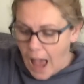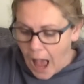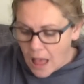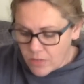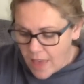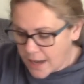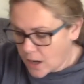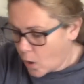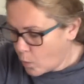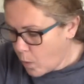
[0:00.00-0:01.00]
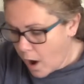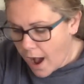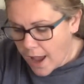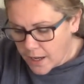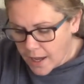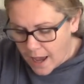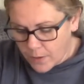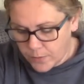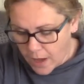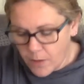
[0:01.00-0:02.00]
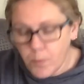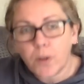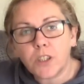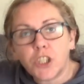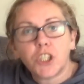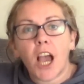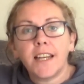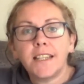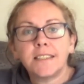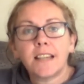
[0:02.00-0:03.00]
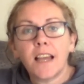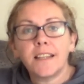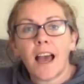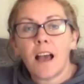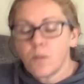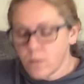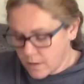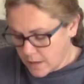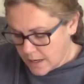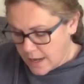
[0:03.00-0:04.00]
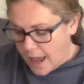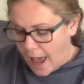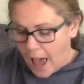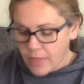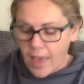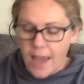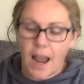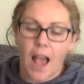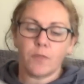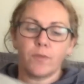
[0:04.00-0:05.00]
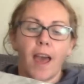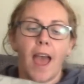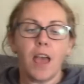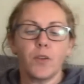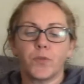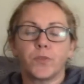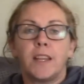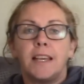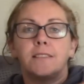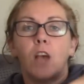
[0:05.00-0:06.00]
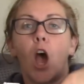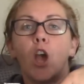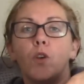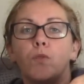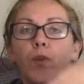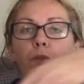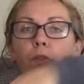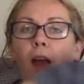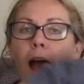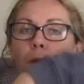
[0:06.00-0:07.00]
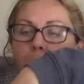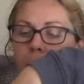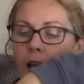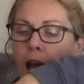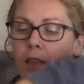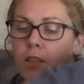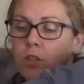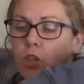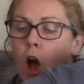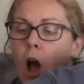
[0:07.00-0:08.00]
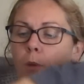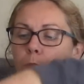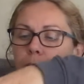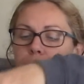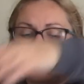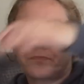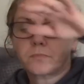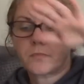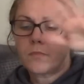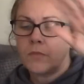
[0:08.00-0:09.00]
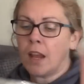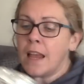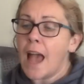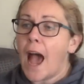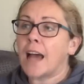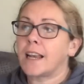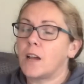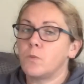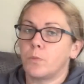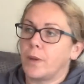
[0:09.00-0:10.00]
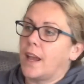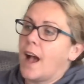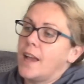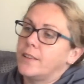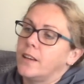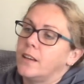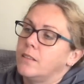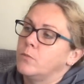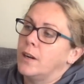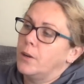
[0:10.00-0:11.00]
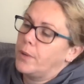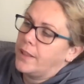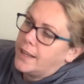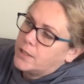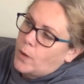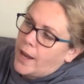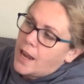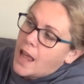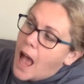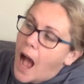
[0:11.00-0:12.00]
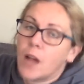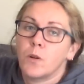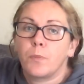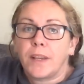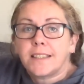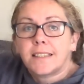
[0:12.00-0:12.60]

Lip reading: And then what I have, I put the shiny side out, and then I've left these over flaps at the top, and I will be either, well it'll be this way, I will be